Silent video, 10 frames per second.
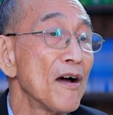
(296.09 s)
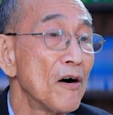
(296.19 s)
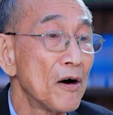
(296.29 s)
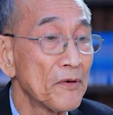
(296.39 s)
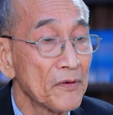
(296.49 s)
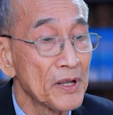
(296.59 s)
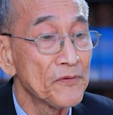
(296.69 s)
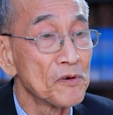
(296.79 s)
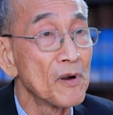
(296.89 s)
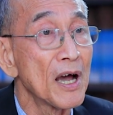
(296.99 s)
or
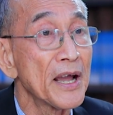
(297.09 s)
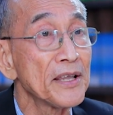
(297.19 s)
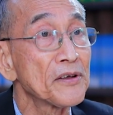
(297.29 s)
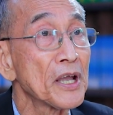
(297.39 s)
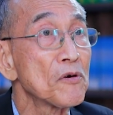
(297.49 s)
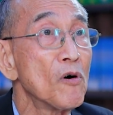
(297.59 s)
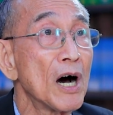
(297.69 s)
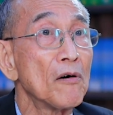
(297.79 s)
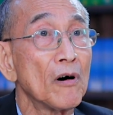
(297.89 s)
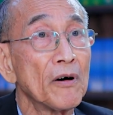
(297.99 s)
if you like, you can go
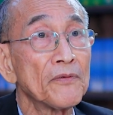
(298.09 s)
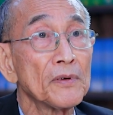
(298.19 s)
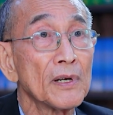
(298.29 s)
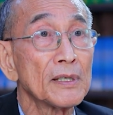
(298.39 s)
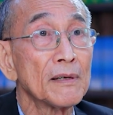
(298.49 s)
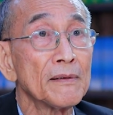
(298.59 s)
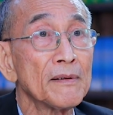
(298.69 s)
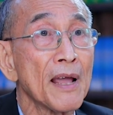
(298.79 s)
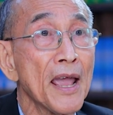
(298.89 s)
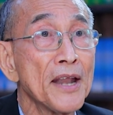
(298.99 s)
out of
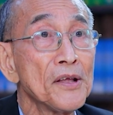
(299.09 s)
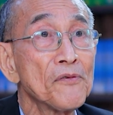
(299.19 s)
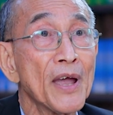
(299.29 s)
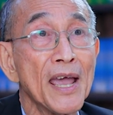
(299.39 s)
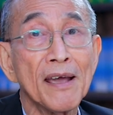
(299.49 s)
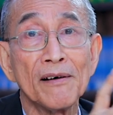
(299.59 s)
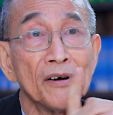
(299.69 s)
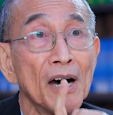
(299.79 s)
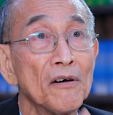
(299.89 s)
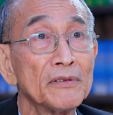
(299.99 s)
anywhere
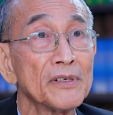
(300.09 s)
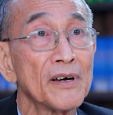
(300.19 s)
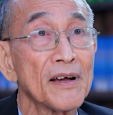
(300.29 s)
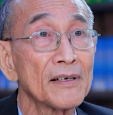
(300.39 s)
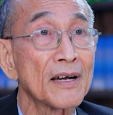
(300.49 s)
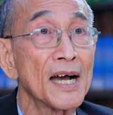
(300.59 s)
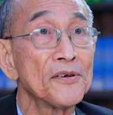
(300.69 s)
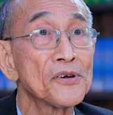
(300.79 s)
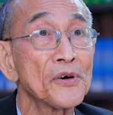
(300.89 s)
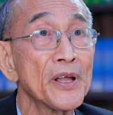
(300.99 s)
around the
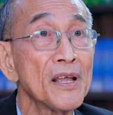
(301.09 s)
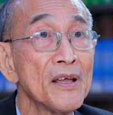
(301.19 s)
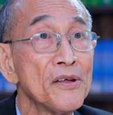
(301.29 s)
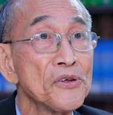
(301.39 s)
country.